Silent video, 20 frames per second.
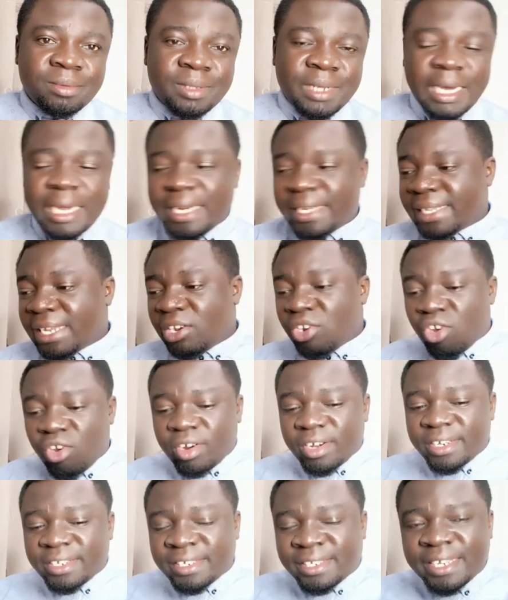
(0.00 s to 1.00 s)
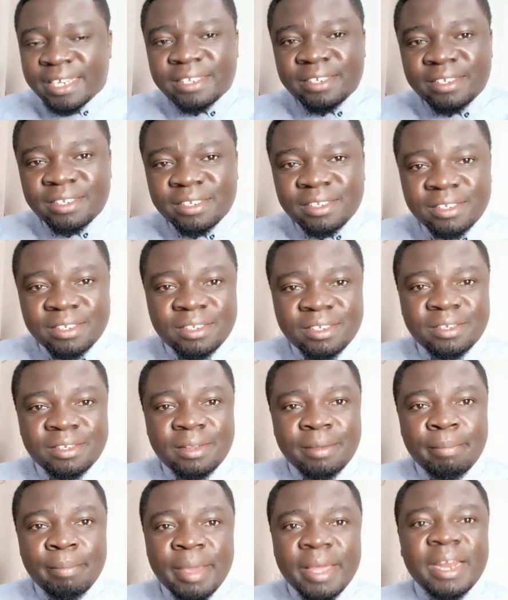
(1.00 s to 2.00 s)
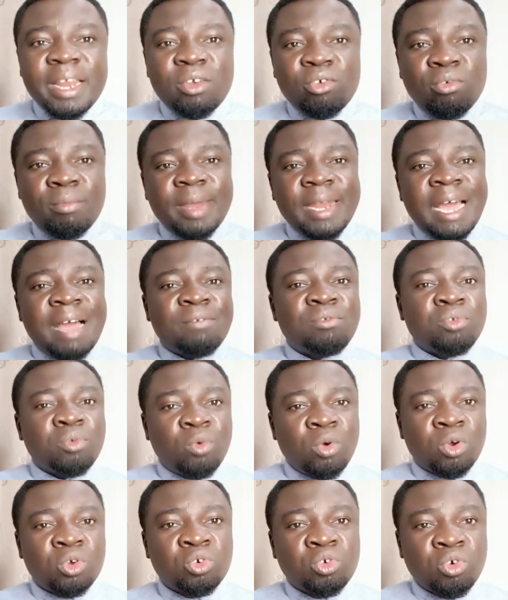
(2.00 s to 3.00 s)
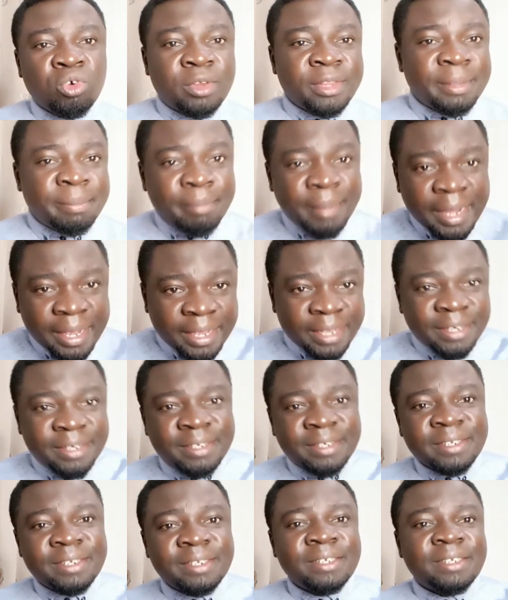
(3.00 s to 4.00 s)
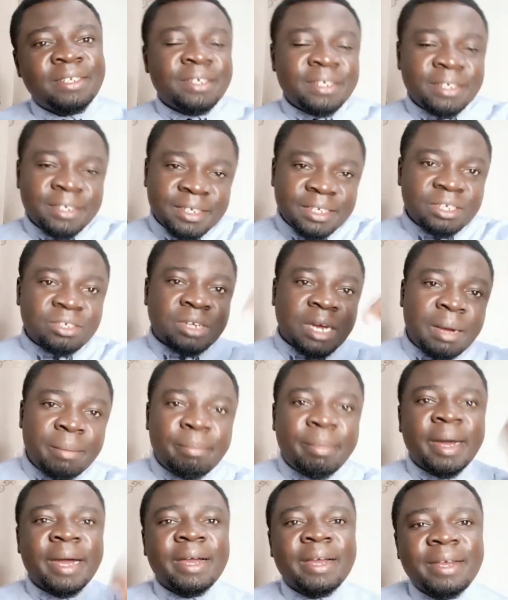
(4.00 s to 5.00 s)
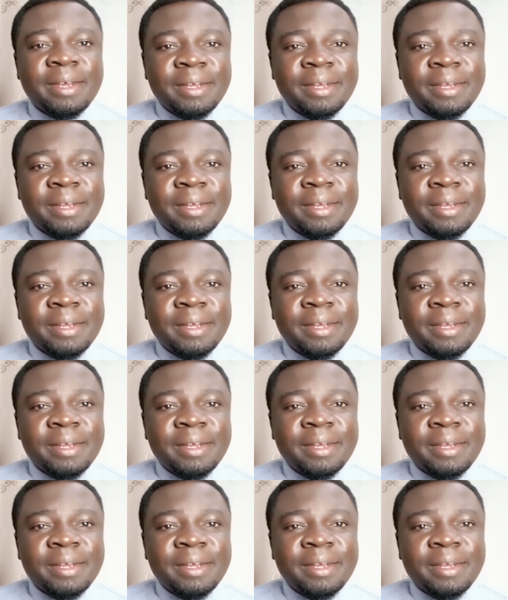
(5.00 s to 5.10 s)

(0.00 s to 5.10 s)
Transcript: And it's a long distance. Men and women have to walk to go to the market and come back.